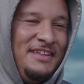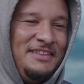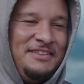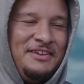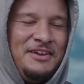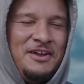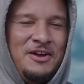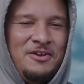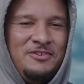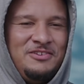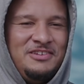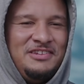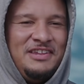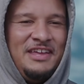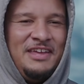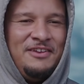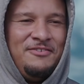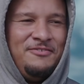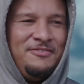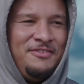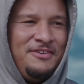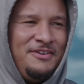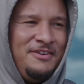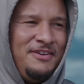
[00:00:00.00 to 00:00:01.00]
let the coaches
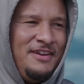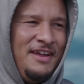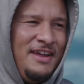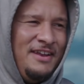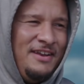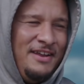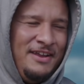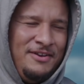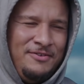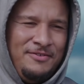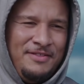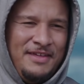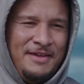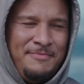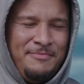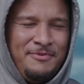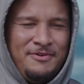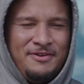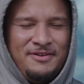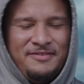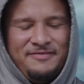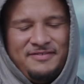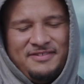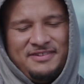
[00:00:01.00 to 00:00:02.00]
handle their handle that
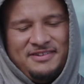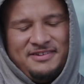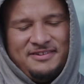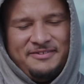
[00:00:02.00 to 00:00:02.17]
part of it.